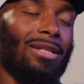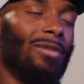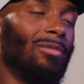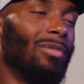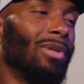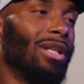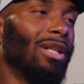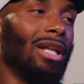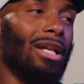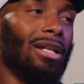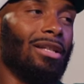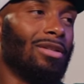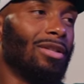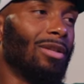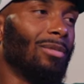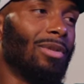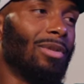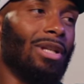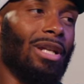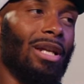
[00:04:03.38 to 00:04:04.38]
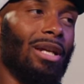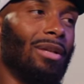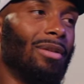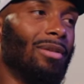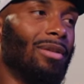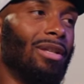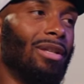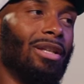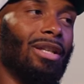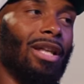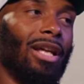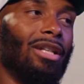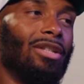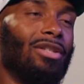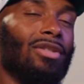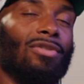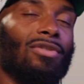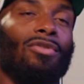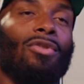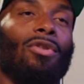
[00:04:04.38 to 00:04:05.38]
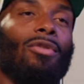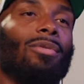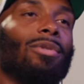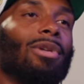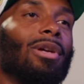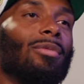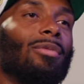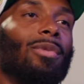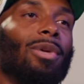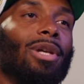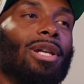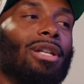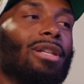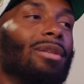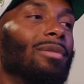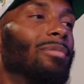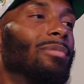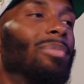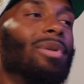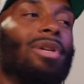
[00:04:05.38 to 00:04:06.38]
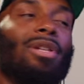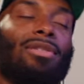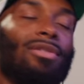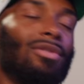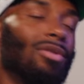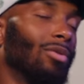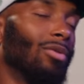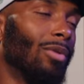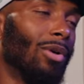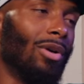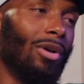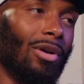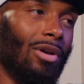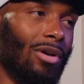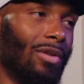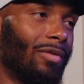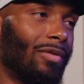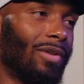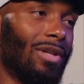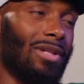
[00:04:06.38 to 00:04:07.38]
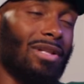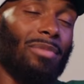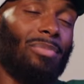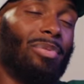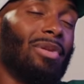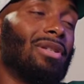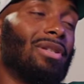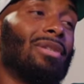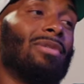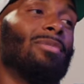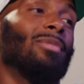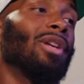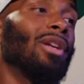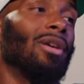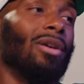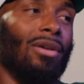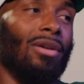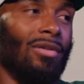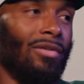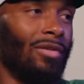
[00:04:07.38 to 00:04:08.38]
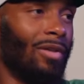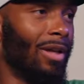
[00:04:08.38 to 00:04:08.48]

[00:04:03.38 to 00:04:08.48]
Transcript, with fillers: to be like something that, like, just growing up with pissed you off? Because it pisses me off.